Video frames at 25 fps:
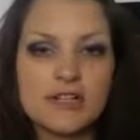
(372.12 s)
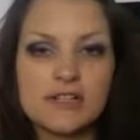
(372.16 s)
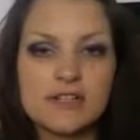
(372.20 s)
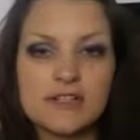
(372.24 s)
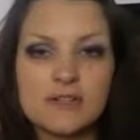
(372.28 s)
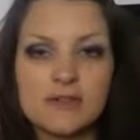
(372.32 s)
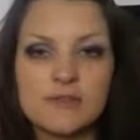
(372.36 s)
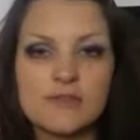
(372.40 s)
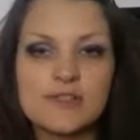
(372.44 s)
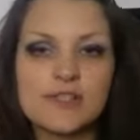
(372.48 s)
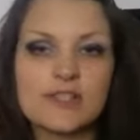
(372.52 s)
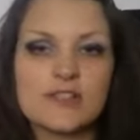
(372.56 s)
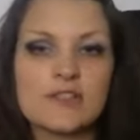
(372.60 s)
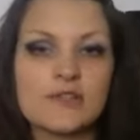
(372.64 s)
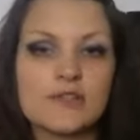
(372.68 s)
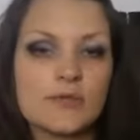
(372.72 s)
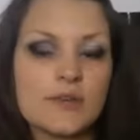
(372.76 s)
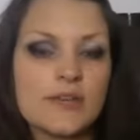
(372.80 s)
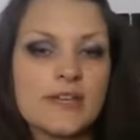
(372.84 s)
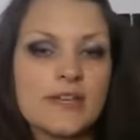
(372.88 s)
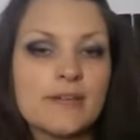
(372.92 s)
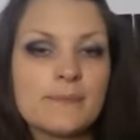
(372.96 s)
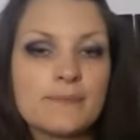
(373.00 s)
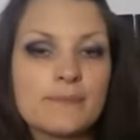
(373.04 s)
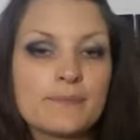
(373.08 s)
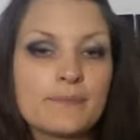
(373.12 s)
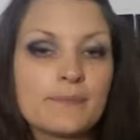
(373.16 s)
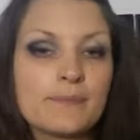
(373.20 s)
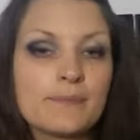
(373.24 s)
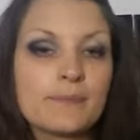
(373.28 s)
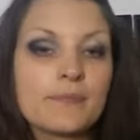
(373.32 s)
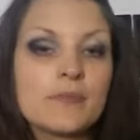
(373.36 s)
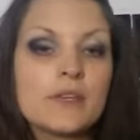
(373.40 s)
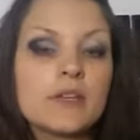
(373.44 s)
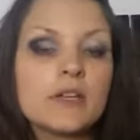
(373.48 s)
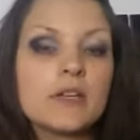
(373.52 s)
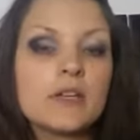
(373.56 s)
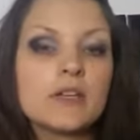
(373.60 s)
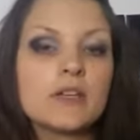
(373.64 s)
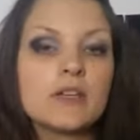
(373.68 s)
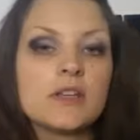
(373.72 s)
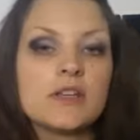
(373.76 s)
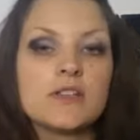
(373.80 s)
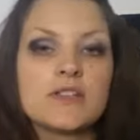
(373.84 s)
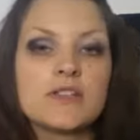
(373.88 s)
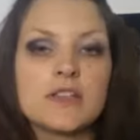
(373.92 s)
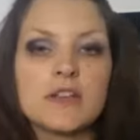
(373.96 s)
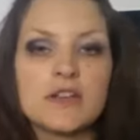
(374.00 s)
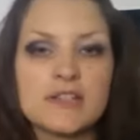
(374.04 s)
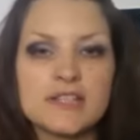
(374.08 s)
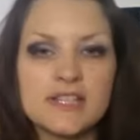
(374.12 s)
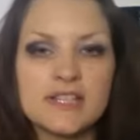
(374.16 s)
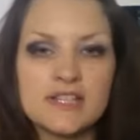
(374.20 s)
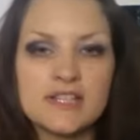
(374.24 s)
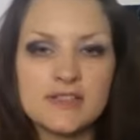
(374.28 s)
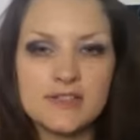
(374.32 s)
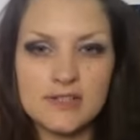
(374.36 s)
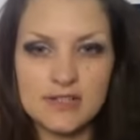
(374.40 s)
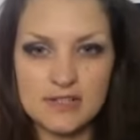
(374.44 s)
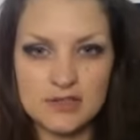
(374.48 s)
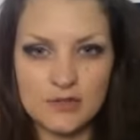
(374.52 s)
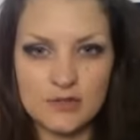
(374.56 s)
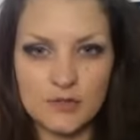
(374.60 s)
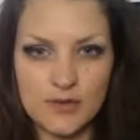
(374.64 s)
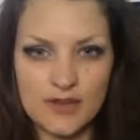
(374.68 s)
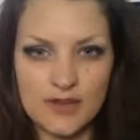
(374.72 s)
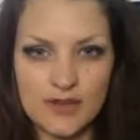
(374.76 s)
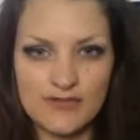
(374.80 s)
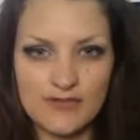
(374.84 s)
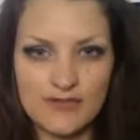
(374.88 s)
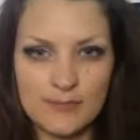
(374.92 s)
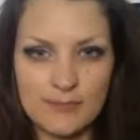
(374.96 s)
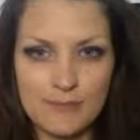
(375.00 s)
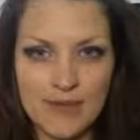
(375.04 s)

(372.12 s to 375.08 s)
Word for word: a 263 using R263 from